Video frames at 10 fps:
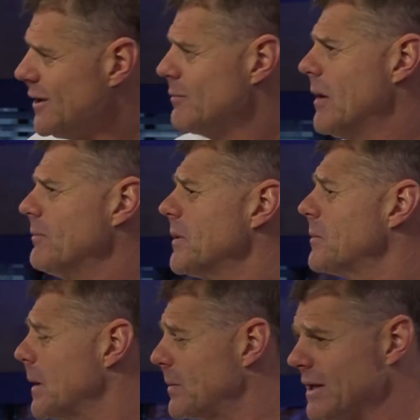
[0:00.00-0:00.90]
you bump
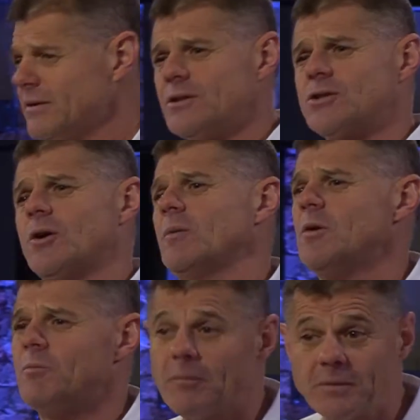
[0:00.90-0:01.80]
into people at the gym,
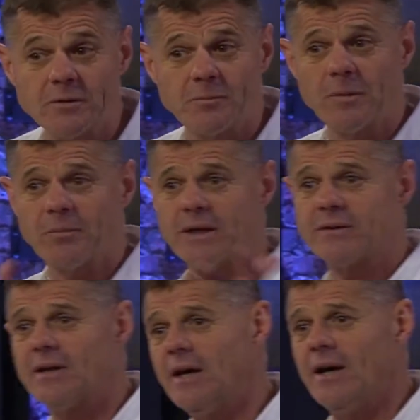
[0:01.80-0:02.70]
you bump into people
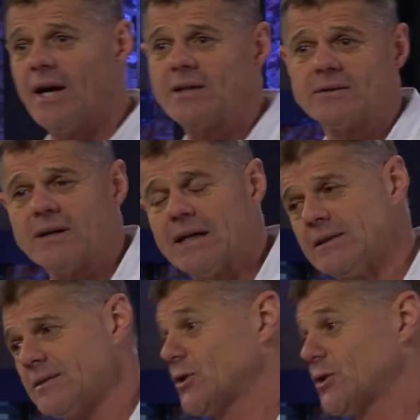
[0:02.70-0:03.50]
at